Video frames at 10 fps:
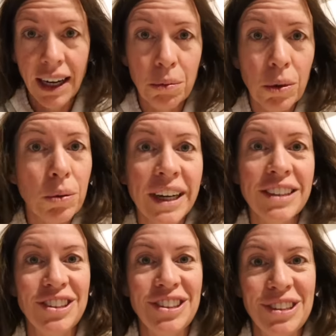And we're
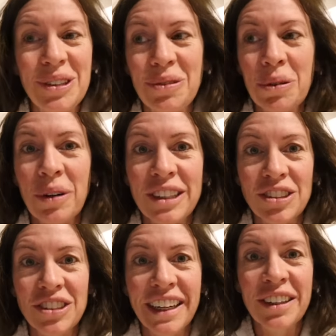ranchers too. We're
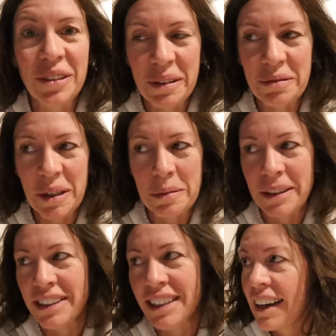ranchers and grain
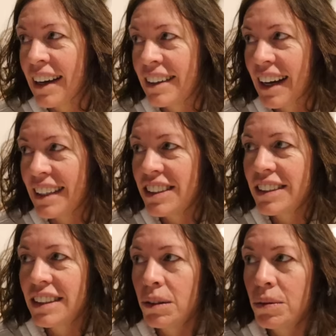farmers. And I
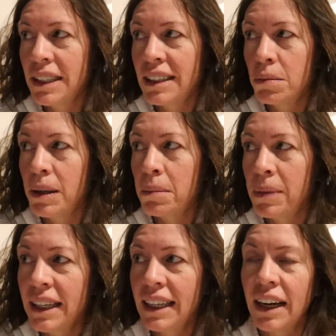just think we need to be a
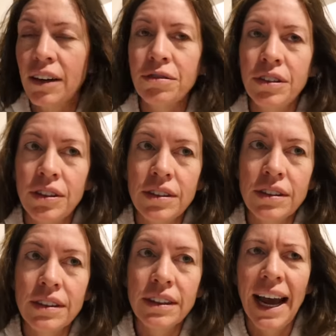bit careful
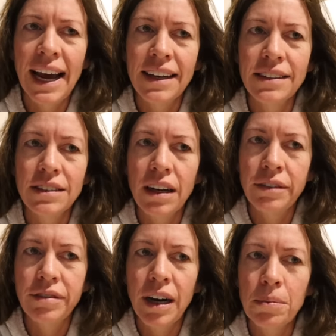as a
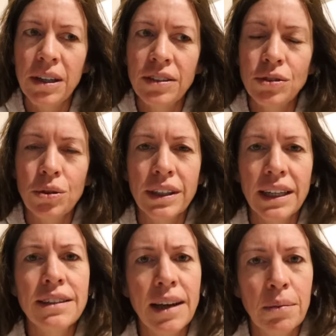farmer sort of
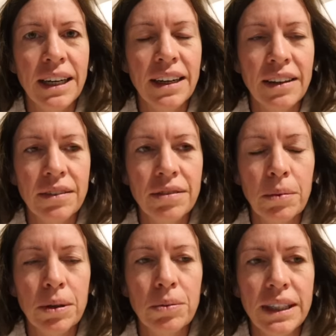condemning another
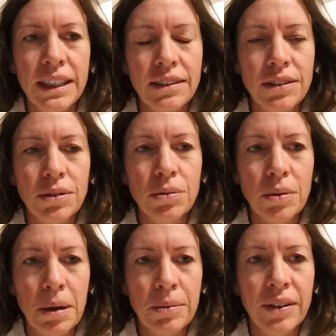farmer. We need to
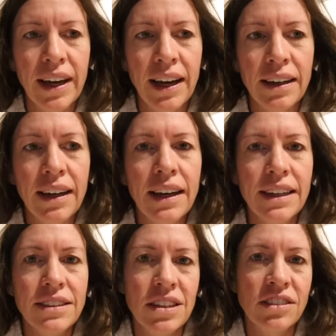remember that
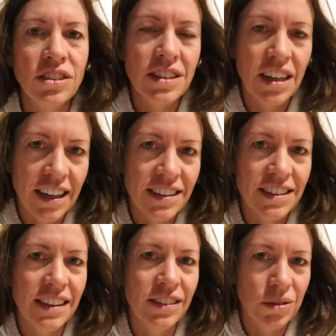it's not just
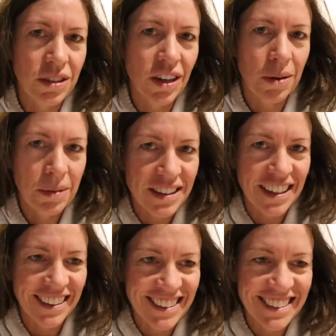us in those comment
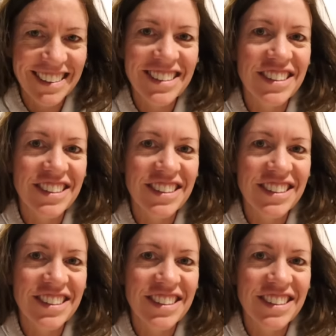sections.